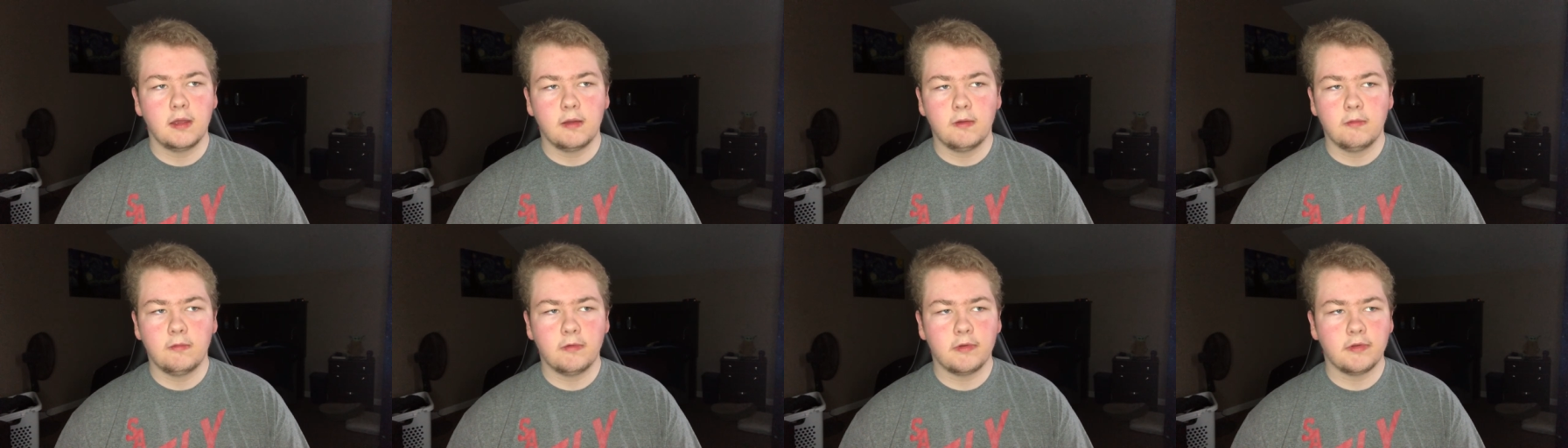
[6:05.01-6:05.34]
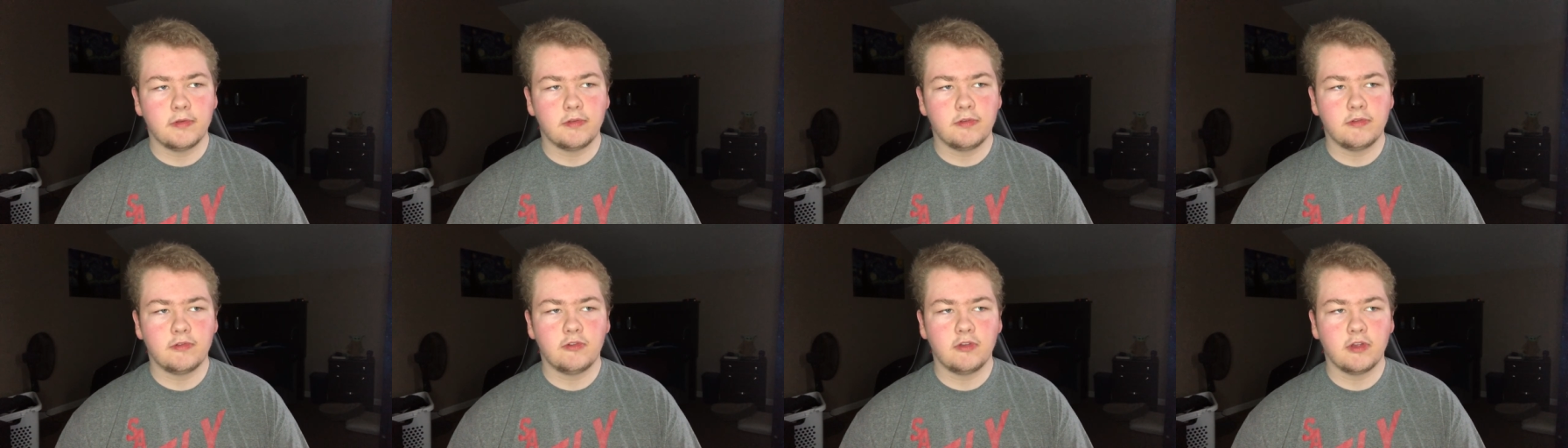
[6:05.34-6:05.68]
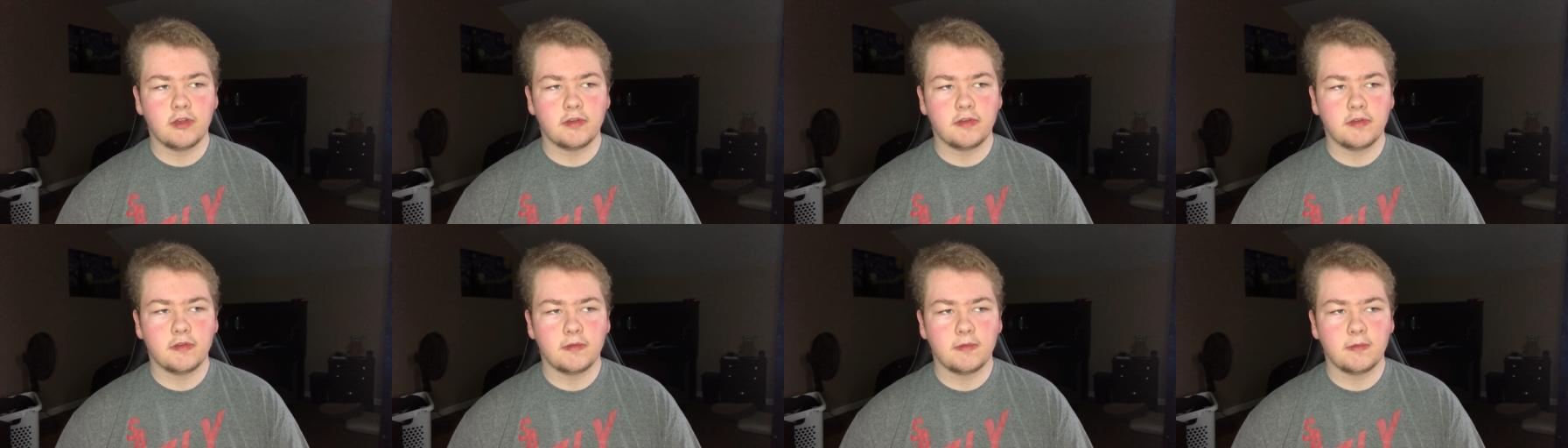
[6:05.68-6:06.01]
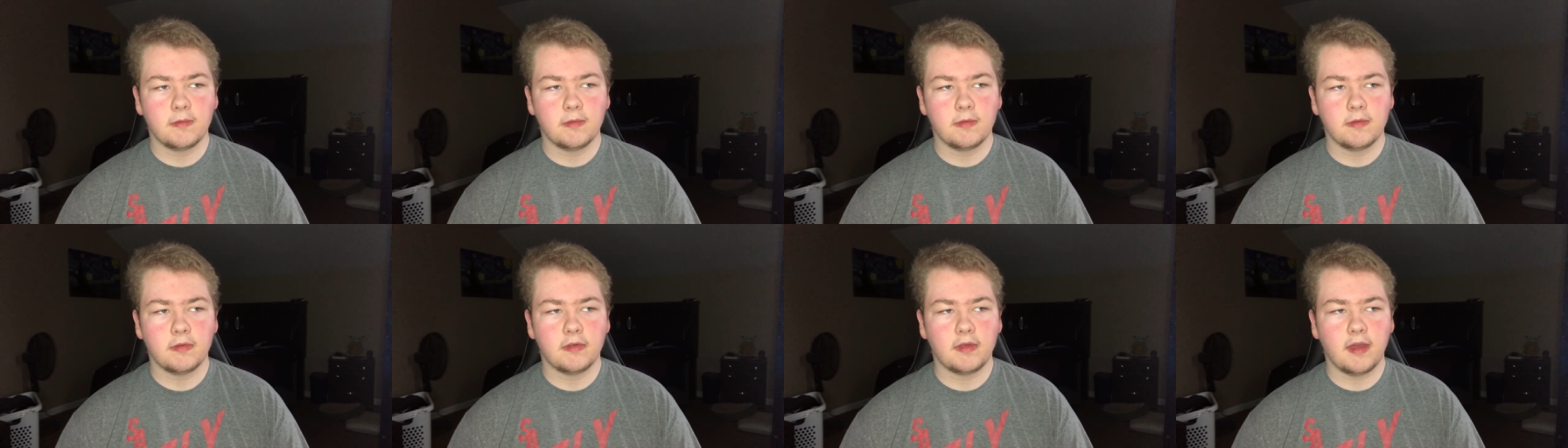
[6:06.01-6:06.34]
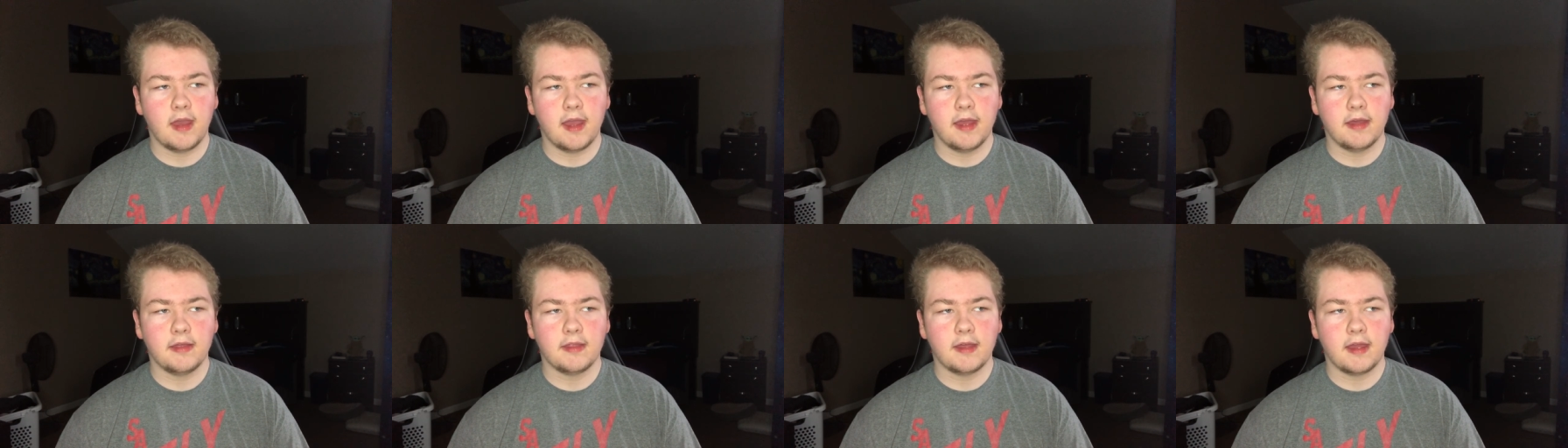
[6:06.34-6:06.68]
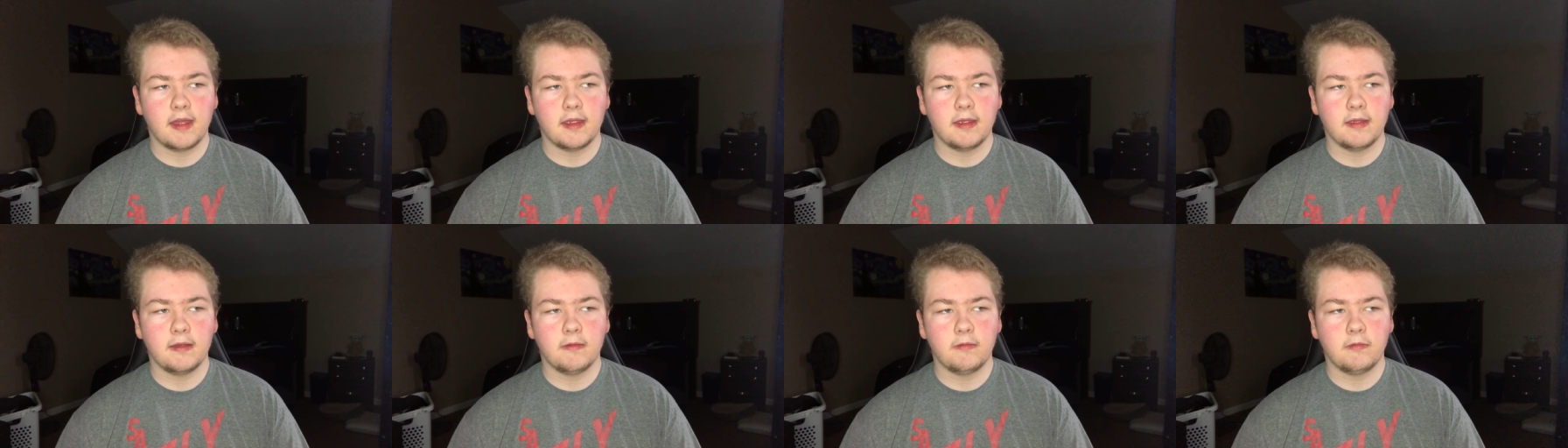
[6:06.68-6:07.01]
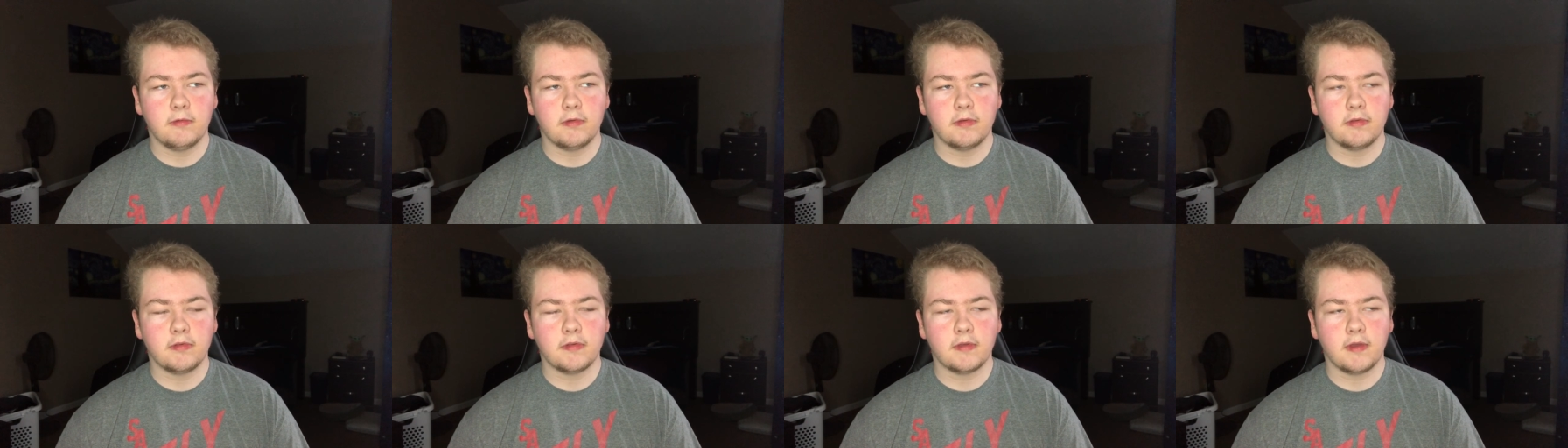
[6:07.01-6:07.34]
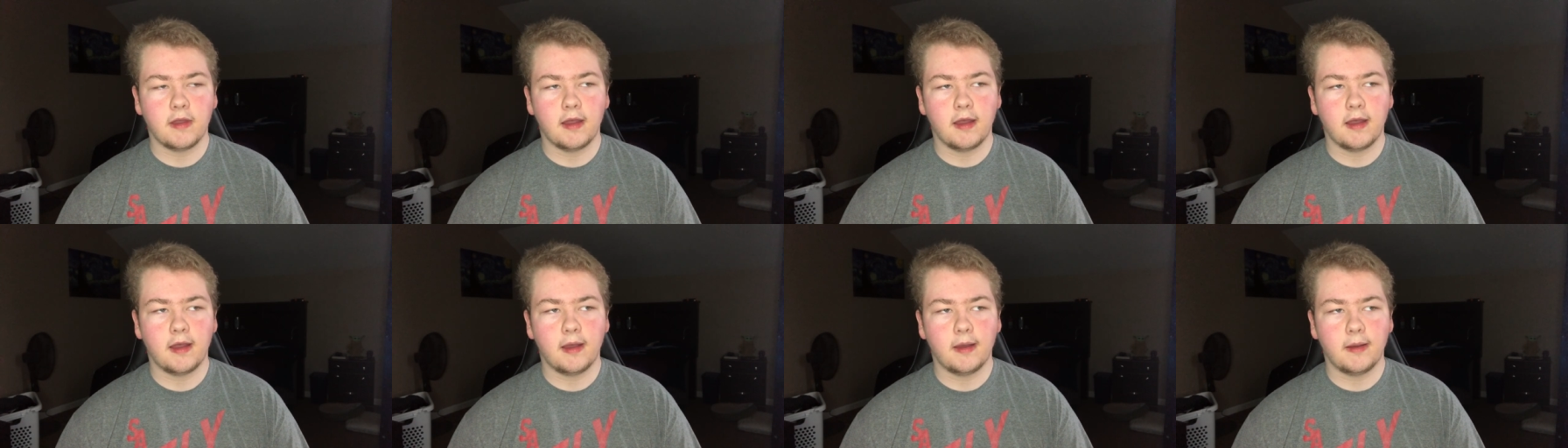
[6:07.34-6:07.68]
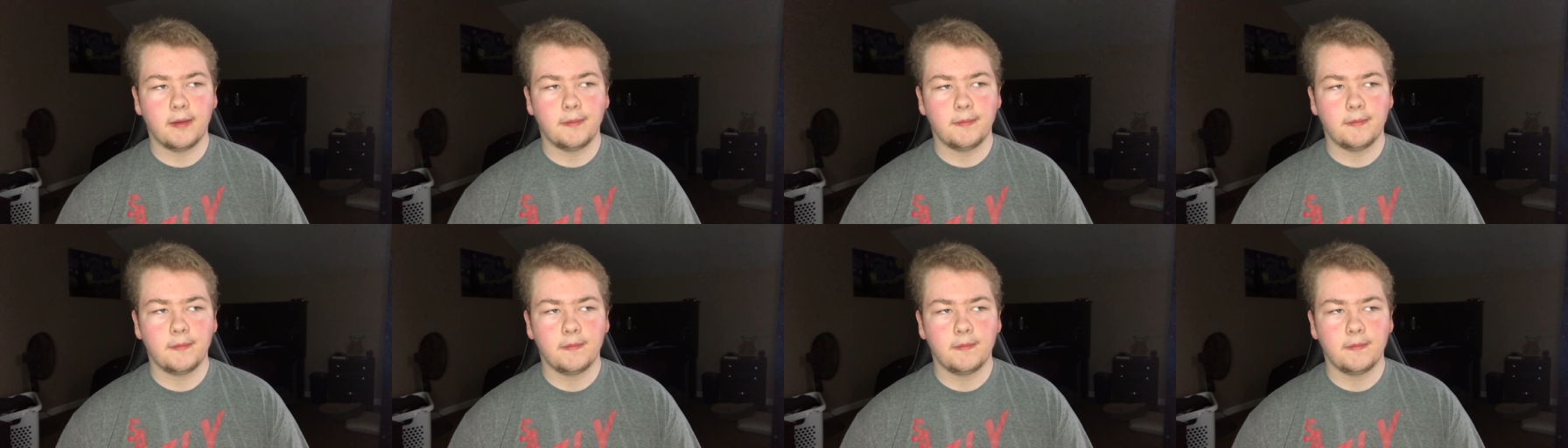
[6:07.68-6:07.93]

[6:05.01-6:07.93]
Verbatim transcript: was just saying that he was uh,